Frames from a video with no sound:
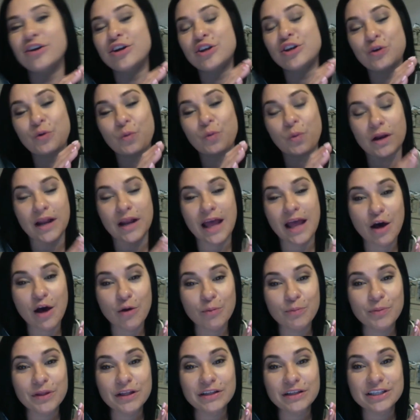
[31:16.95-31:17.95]
you want to
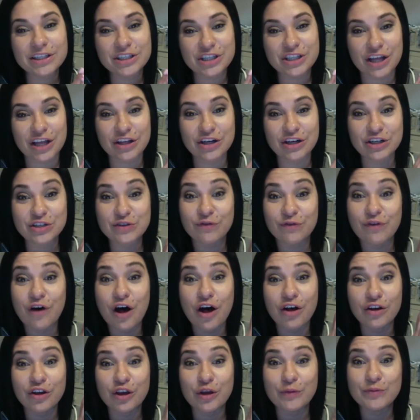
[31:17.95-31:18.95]
help build each other's
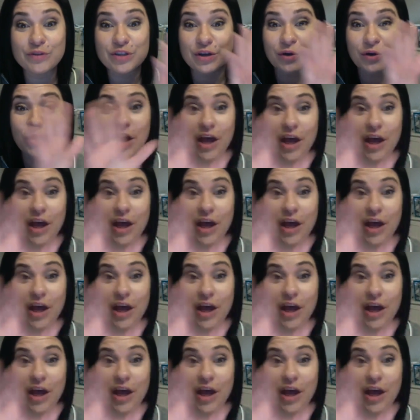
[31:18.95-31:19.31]
volume, so